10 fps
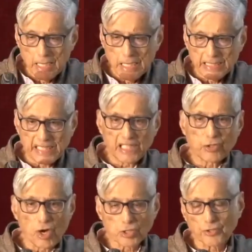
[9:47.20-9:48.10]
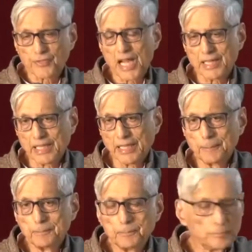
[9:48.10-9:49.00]
key thought of Gandhi,
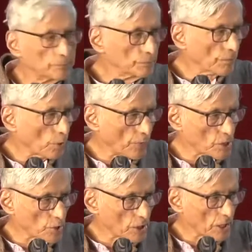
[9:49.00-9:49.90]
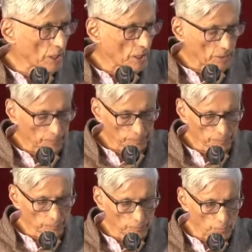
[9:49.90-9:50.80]
which
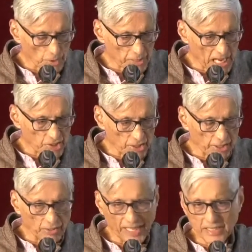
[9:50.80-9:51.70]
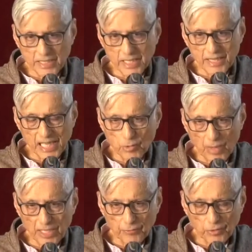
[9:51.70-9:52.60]
was articulated in that
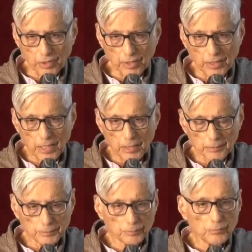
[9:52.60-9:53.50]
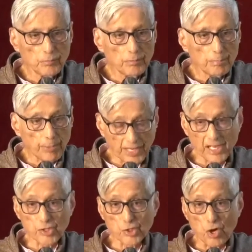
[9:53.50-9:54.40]
wonderful
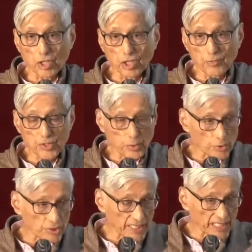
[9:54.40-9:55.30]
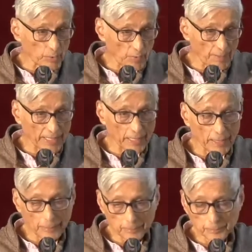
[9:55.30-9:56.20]
prayer song which those three women
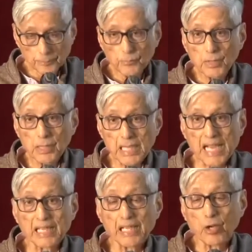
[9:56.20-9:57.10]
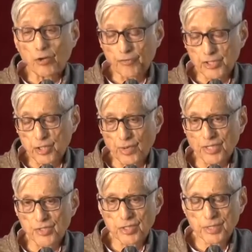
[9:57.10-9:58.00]
kindly offered to
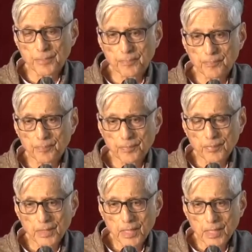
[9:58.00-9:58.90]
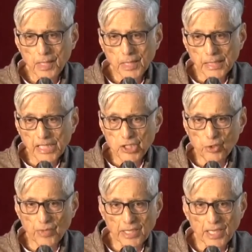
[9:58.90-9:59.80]
us.
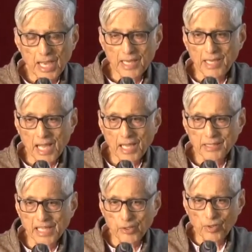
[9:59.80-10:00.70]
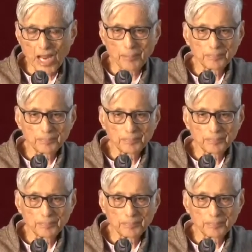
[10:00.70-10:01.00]
Ishwar Allah Tero Naam.